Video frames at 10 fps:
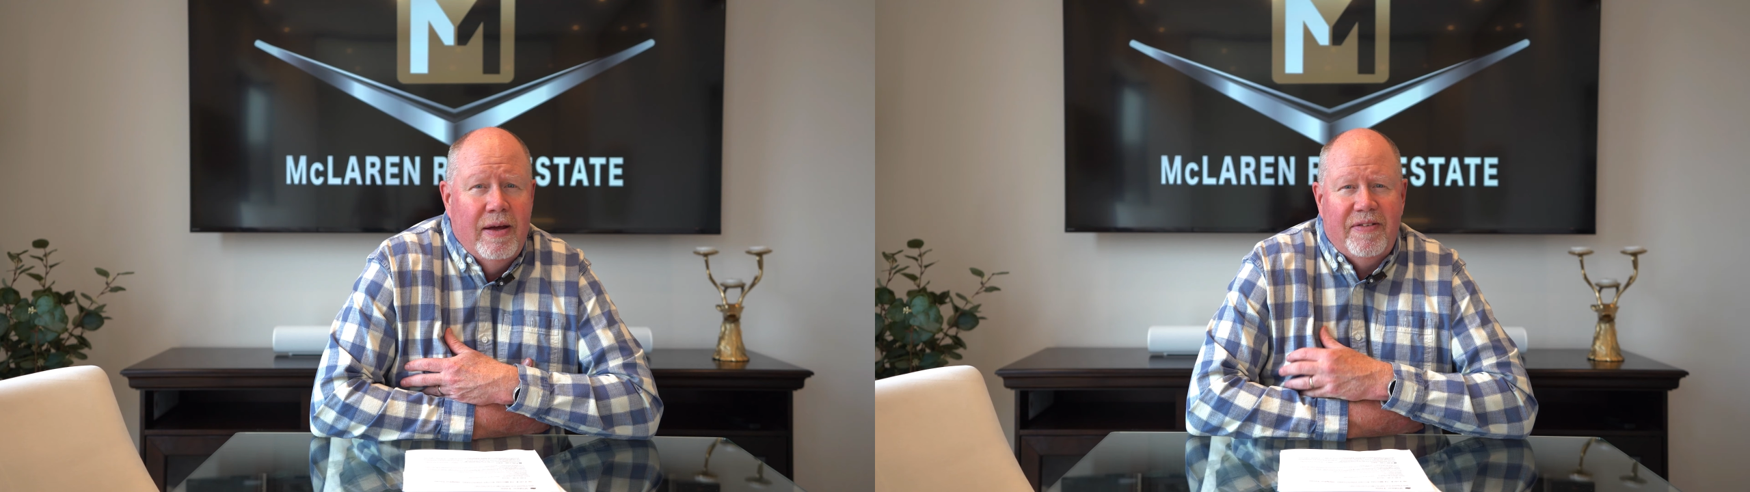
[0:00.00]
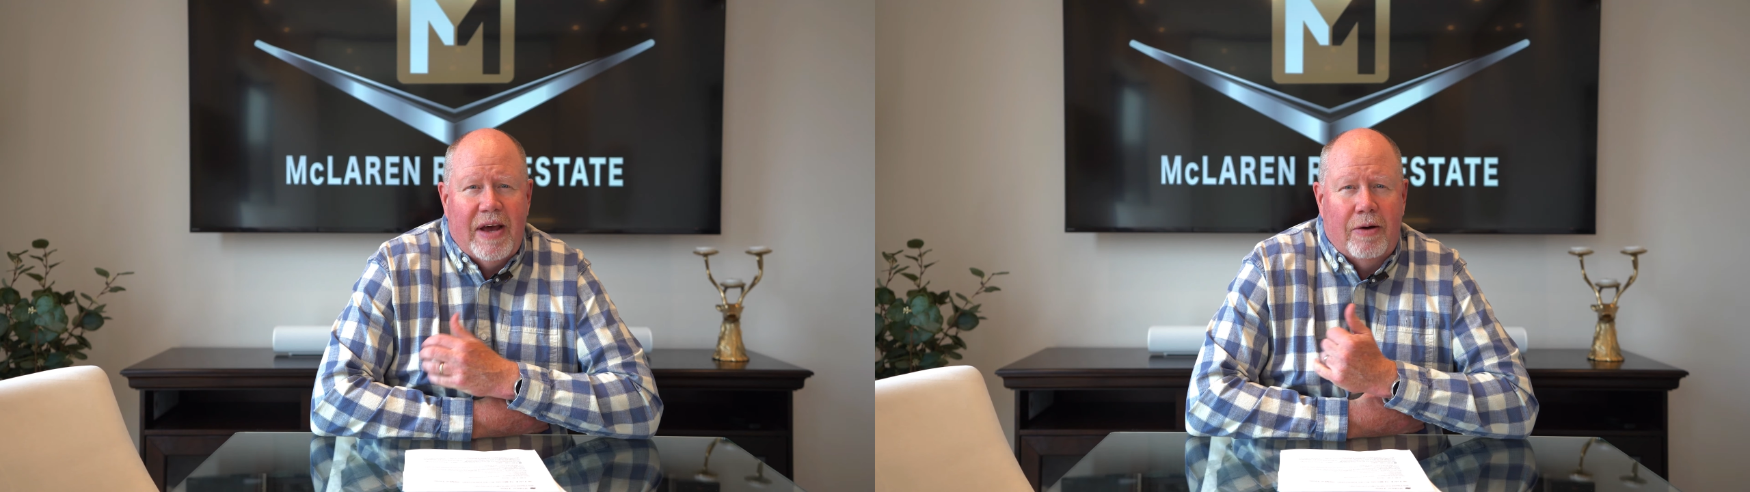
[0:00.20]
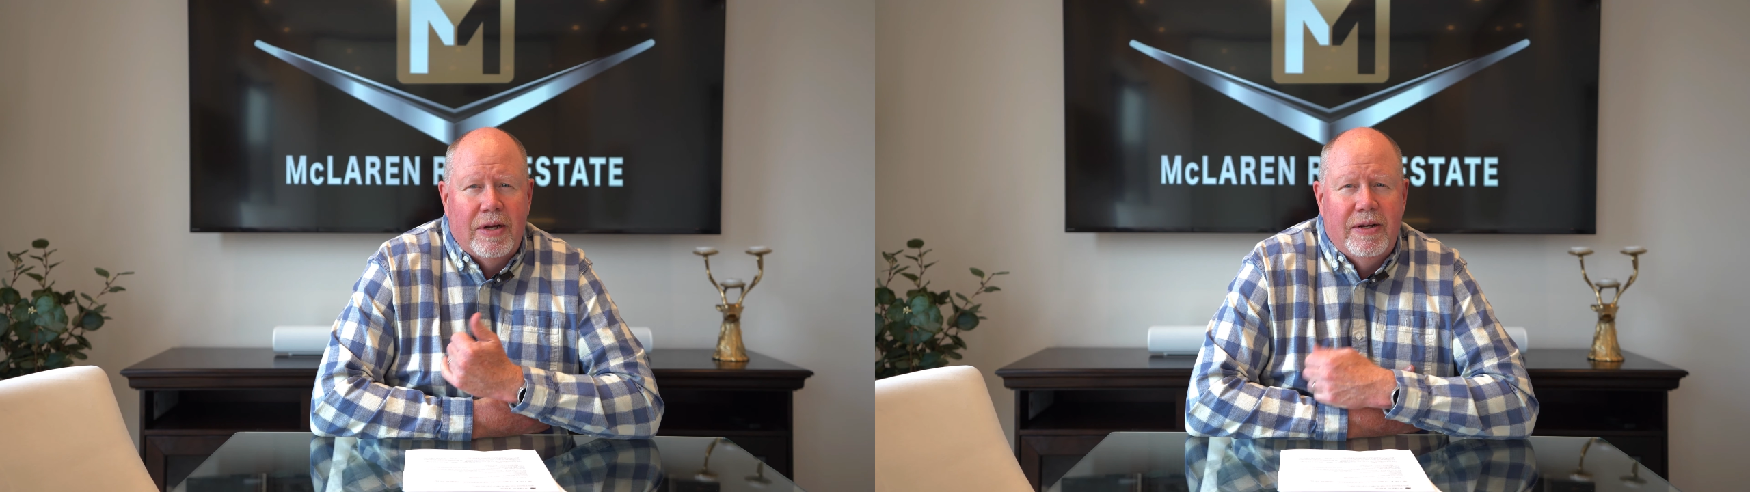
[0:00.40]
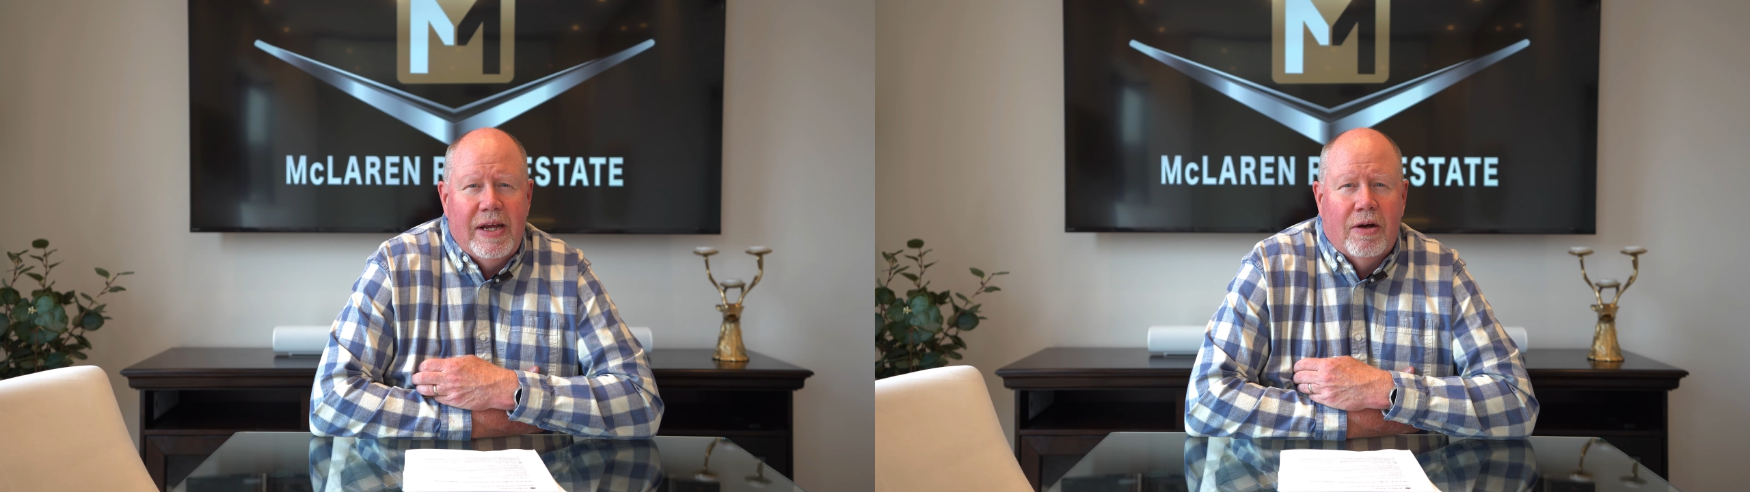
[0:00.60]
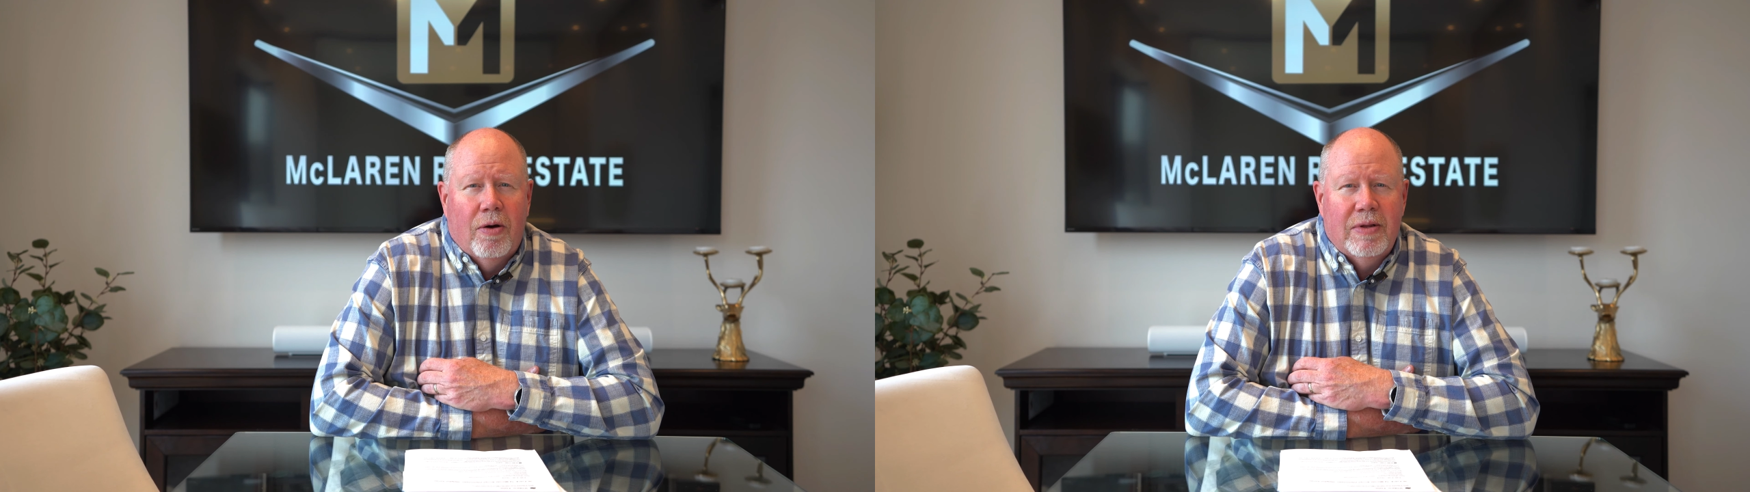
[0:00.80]
is how to
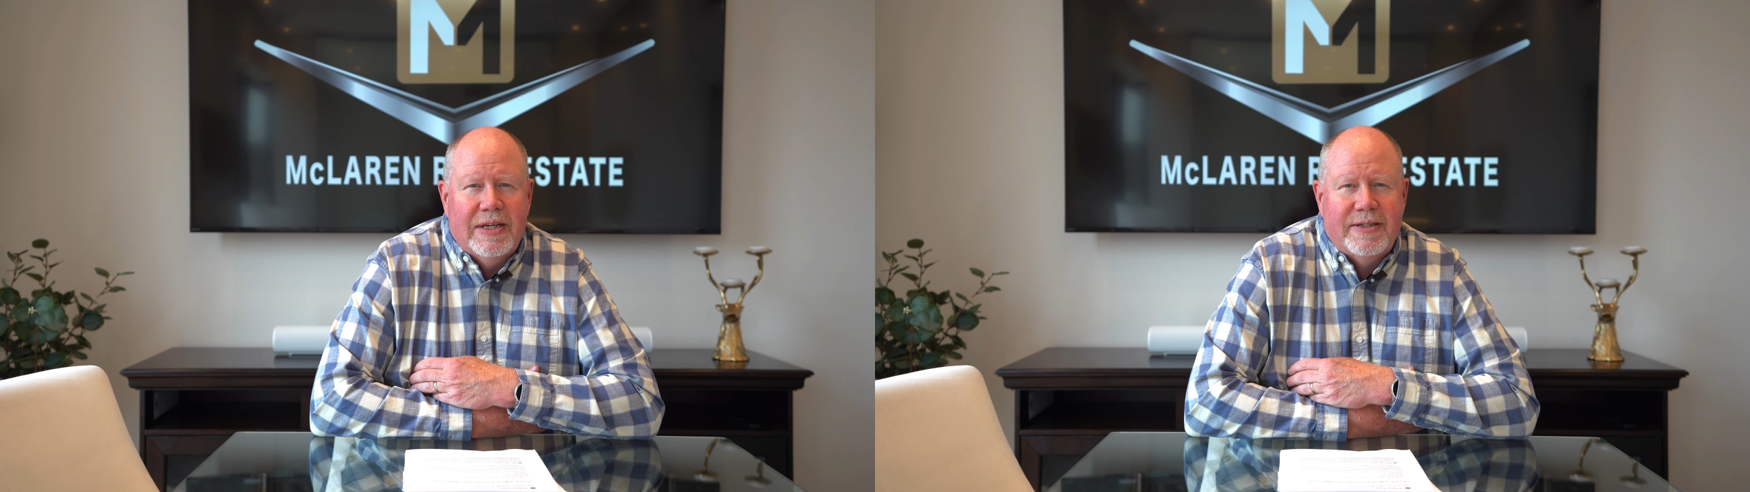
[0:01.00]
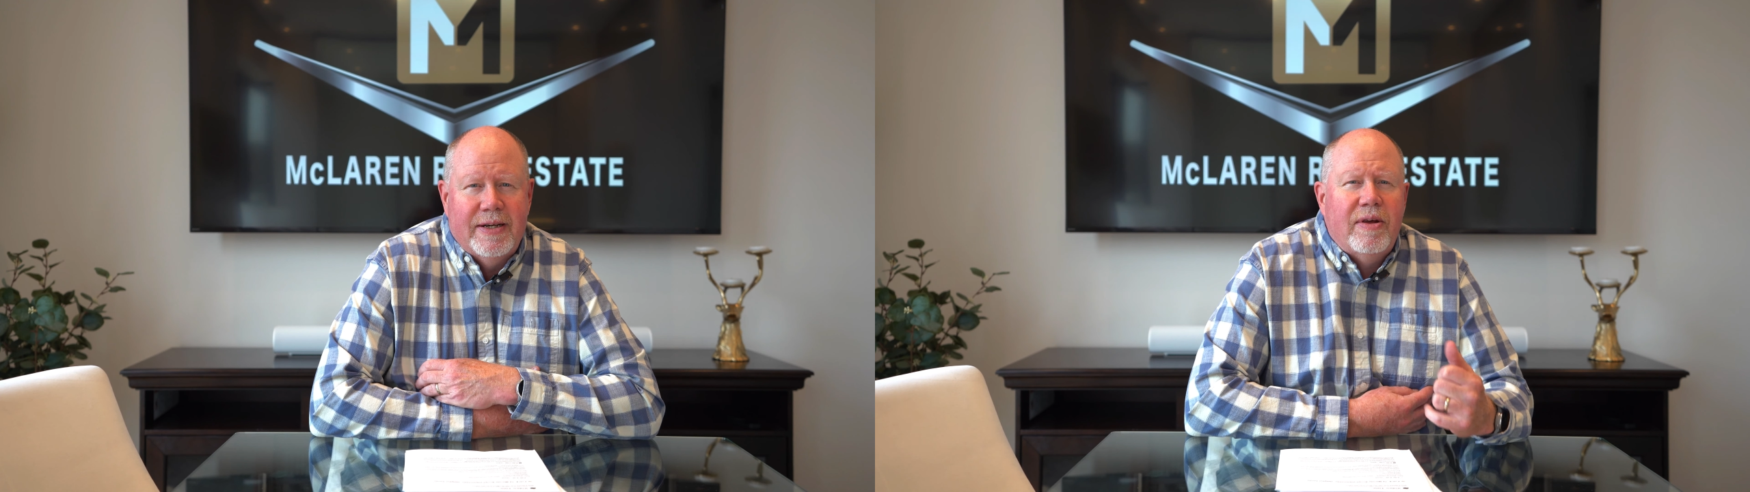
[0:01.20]
decode listings.